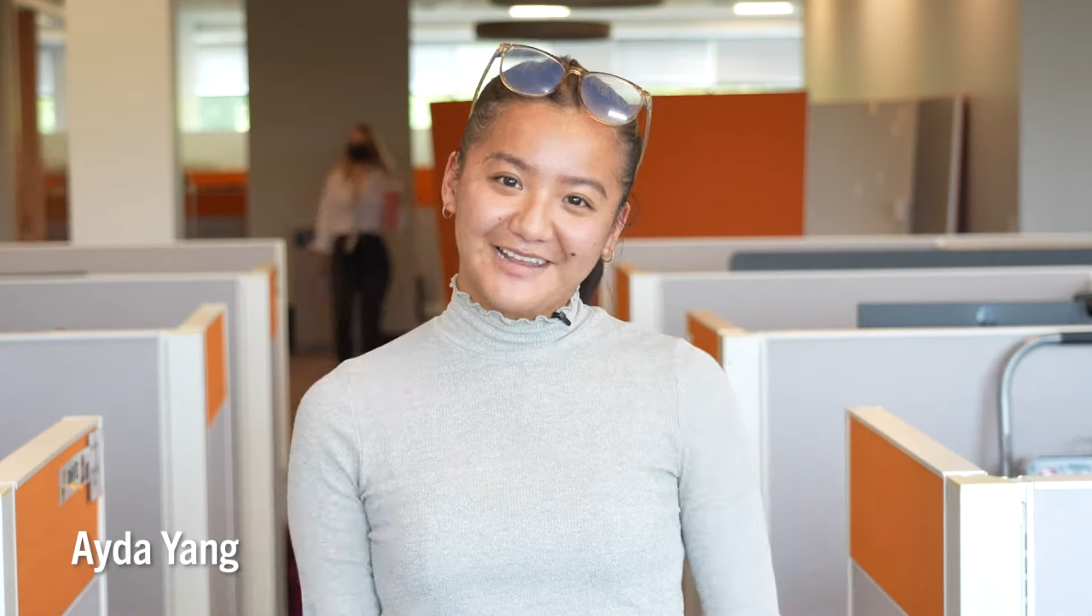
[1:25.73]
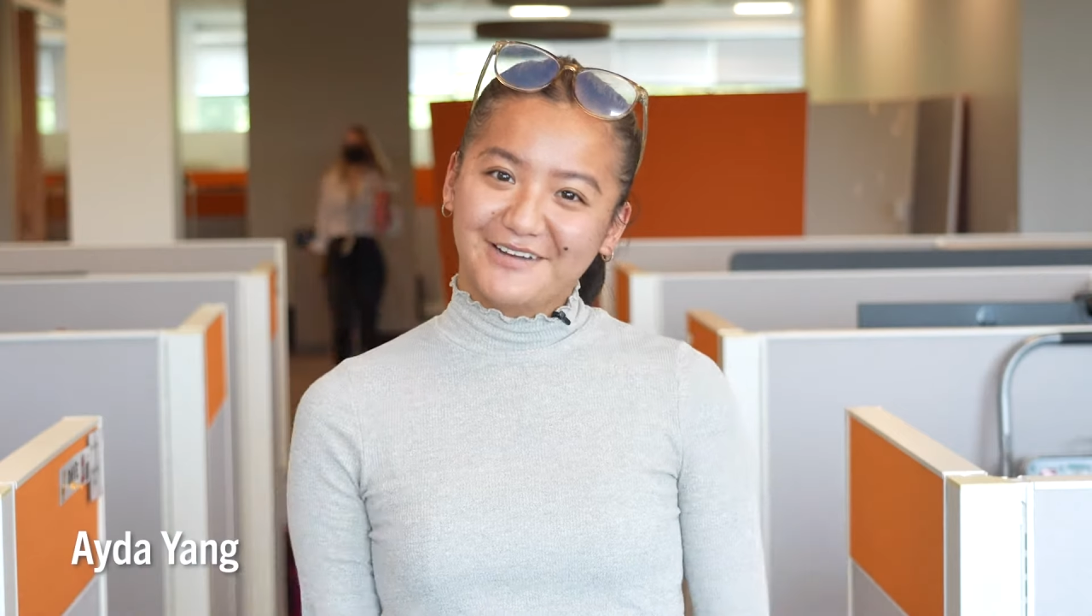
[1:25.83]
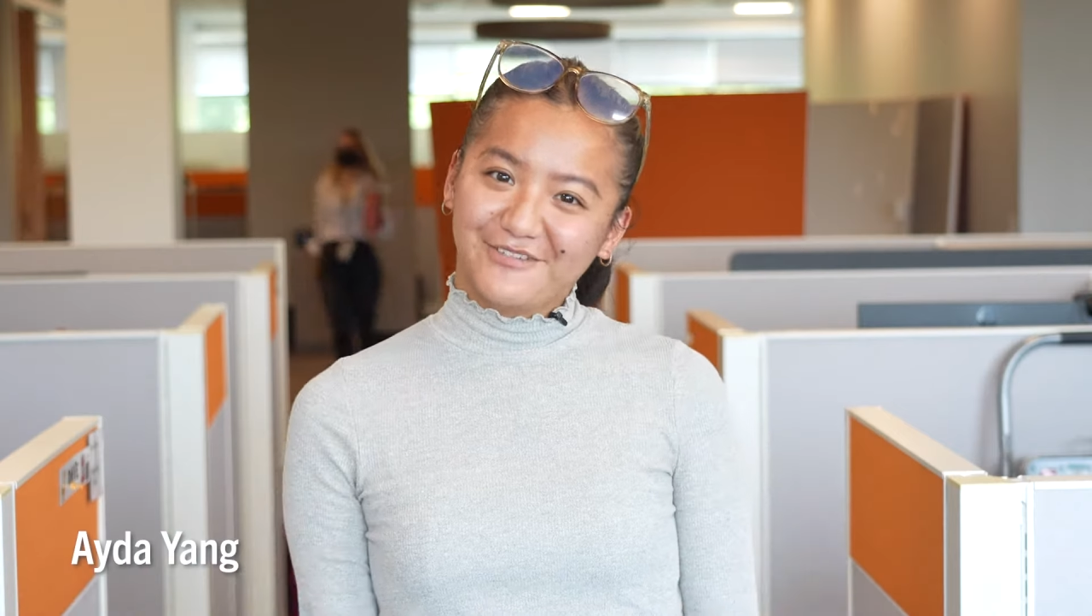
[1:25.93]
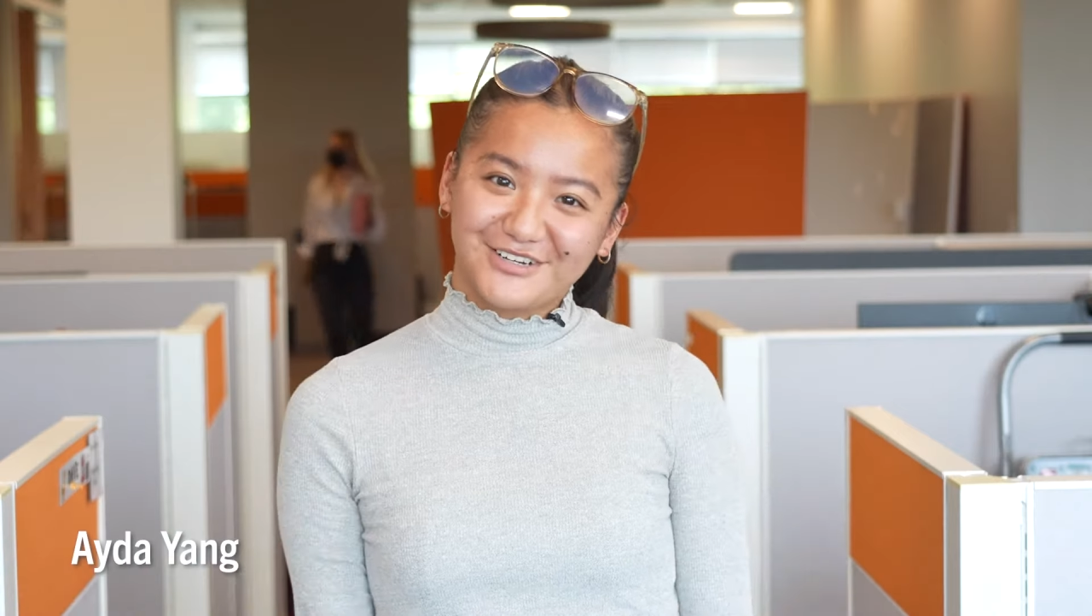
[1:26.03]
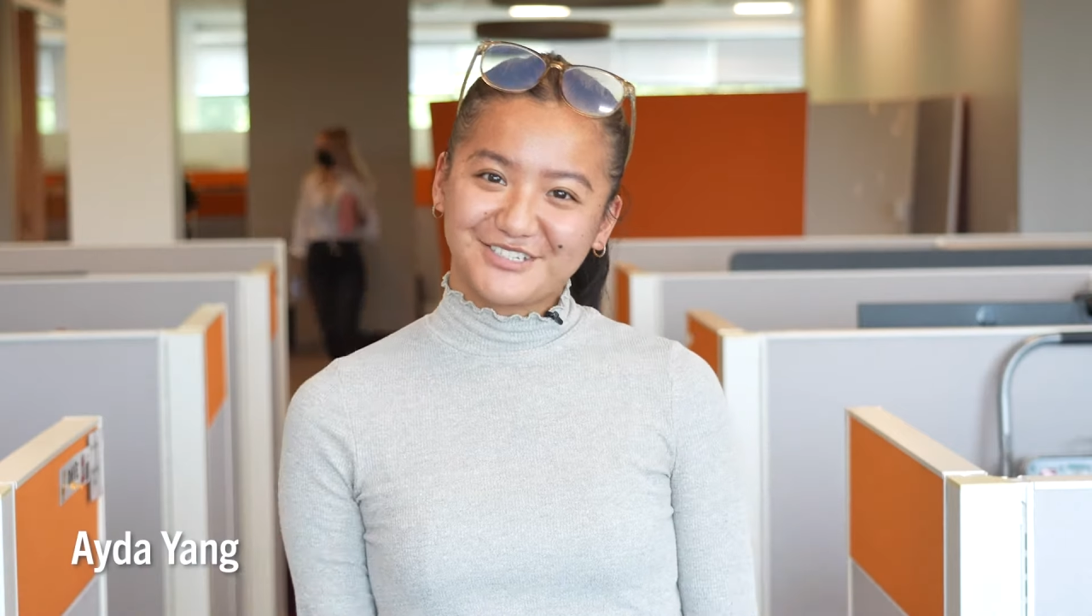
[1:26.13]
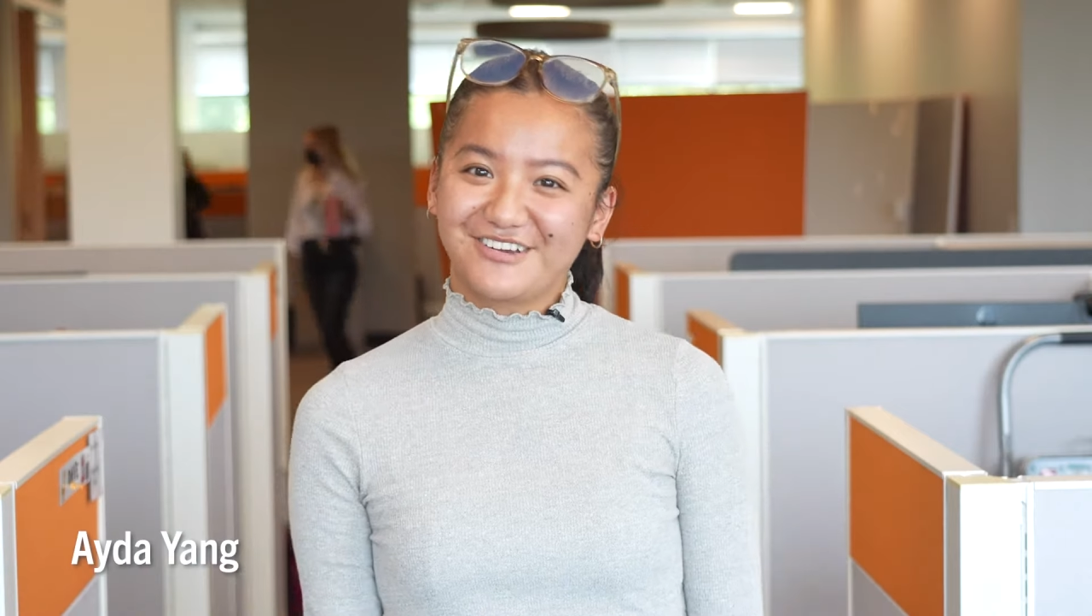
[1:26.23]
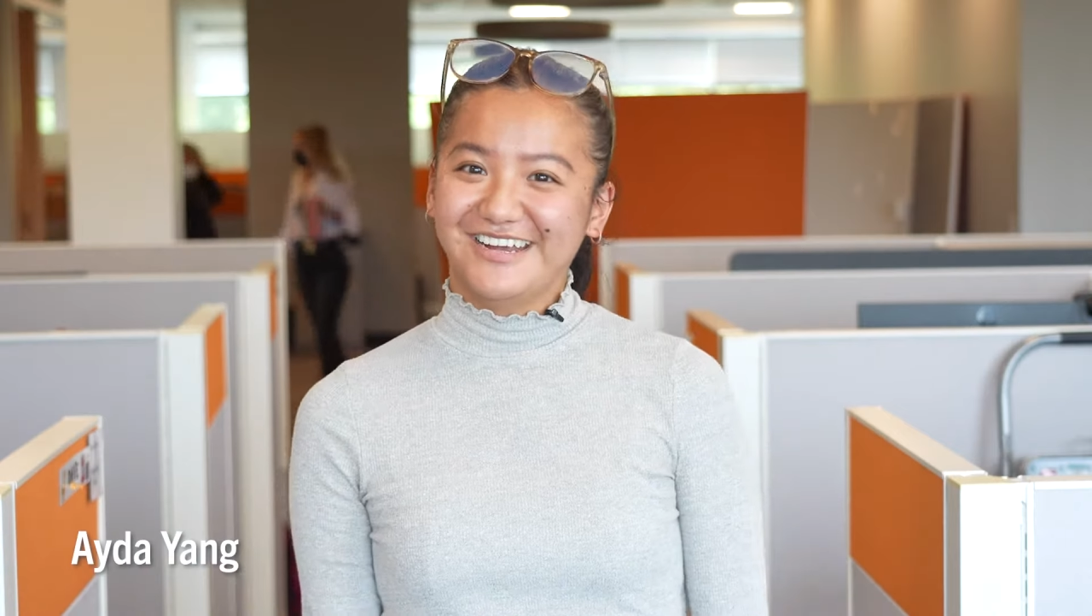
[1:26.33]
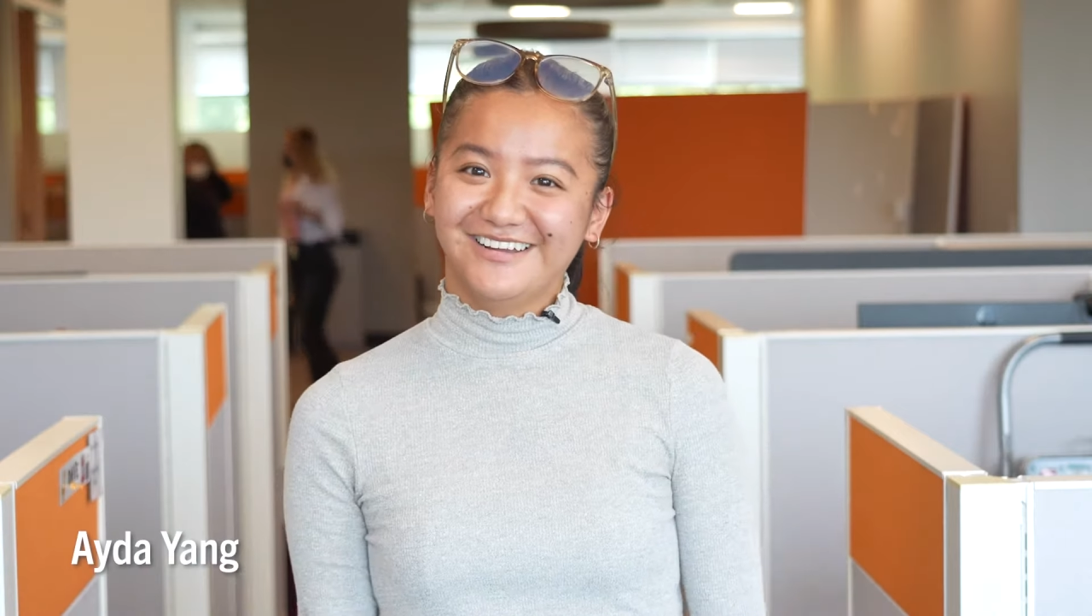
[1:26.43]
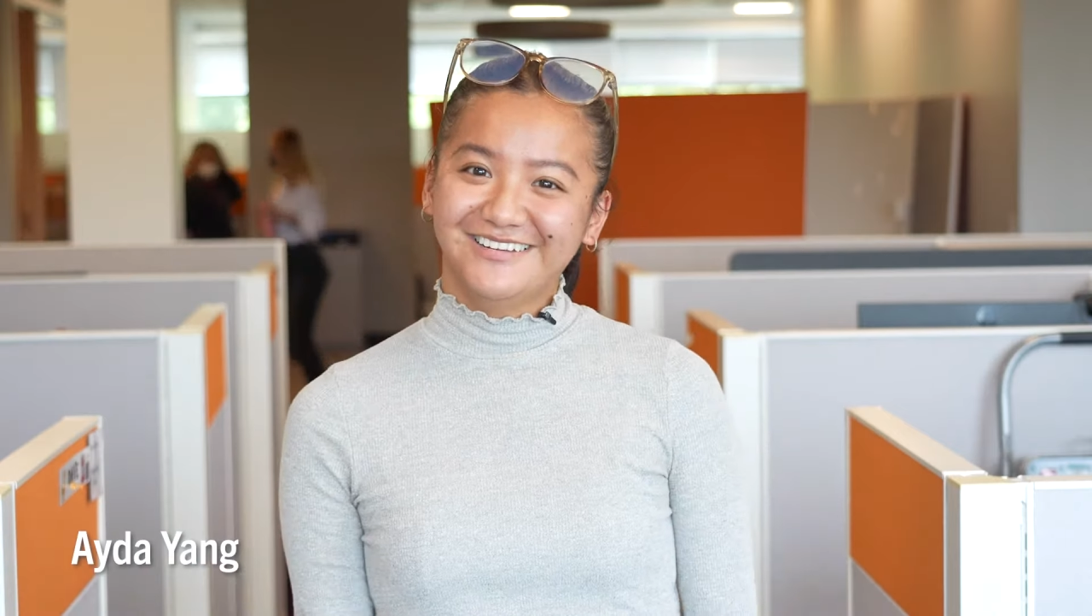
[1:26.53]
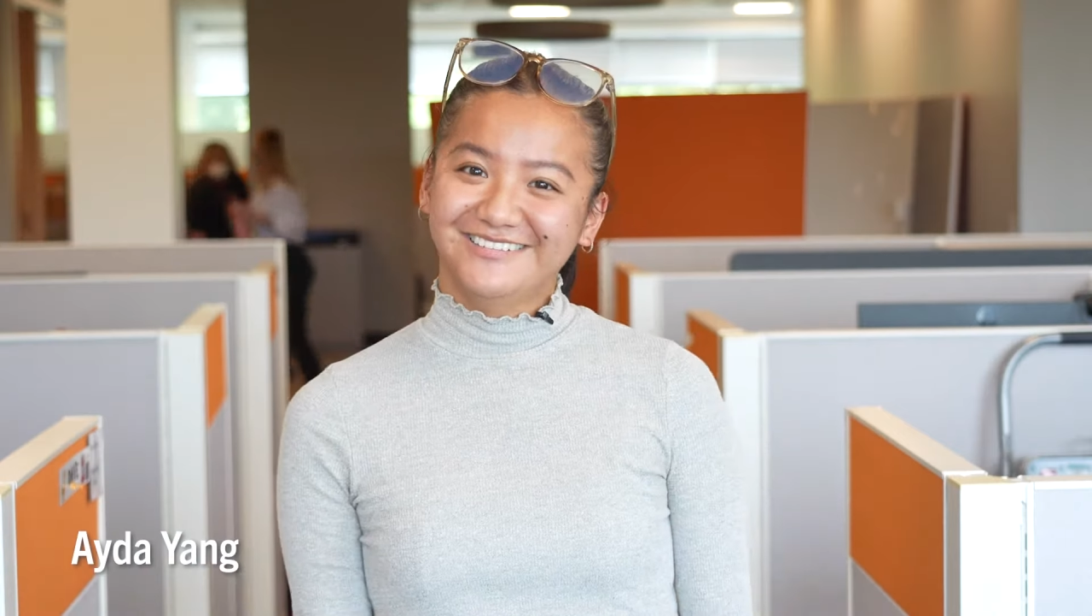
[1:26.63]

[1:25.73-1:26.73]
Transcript: anniversary.